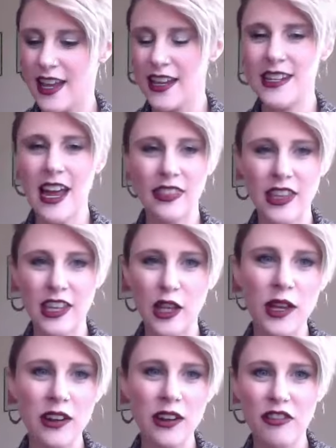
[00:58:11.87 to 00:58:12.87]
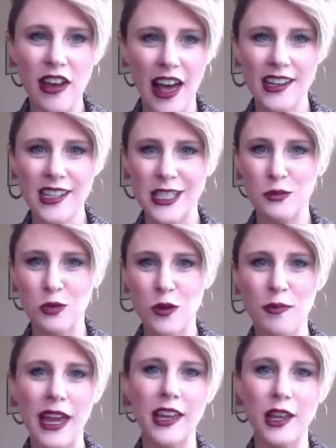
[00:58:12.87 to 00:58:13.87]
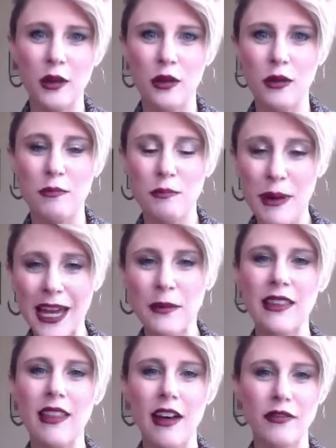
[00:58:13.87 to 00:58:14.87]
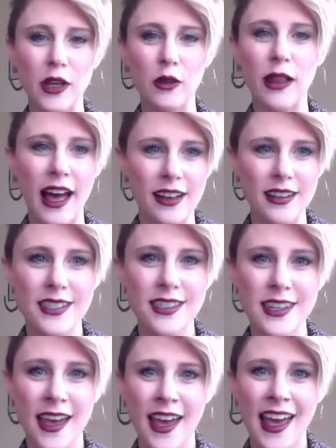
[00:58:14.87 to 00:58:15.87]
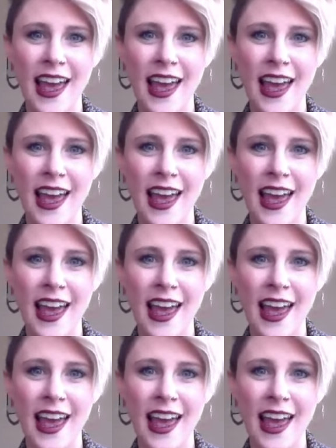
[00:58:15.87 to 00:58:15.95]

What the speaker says: nothing you confess will make me love you less.